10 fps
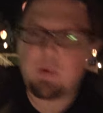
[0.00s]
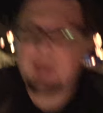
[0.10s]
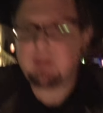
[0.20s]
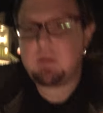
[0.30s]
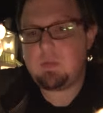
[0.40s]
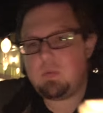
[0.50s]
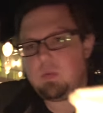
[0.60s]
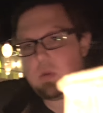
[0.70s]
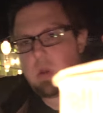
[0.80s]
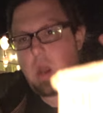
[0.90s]
anyway,
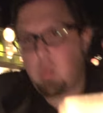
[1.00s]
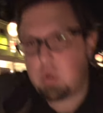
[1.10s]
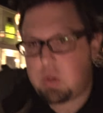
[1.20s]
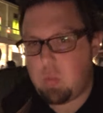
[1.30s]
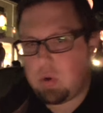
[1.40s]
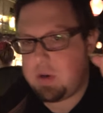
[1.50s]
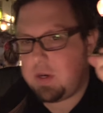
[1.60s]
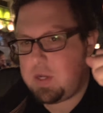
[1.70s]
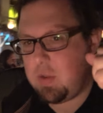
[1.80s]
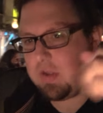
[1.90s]
all right, we're going
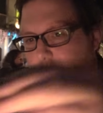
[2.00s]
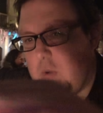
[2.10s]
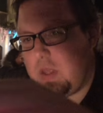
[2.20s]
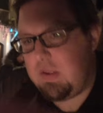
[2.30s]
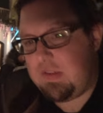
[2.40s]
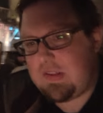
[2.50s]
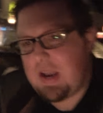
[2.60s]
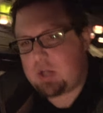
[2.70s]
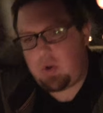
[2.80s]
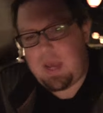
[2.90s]
to do this. Is this
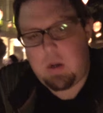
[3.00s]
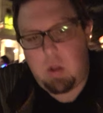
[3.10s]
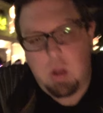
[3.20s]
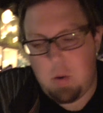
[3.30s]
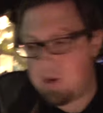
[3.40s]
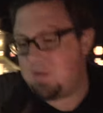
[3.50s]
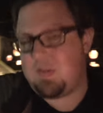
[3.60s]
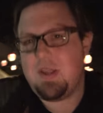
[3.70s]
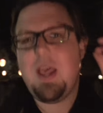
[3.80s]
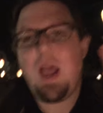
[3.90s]
an actual candle? Oh, it
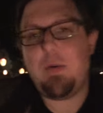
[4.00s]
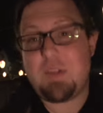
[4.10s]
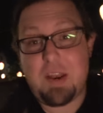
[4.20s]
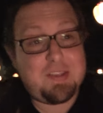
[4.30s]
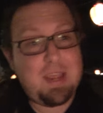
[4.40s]
is. I was going to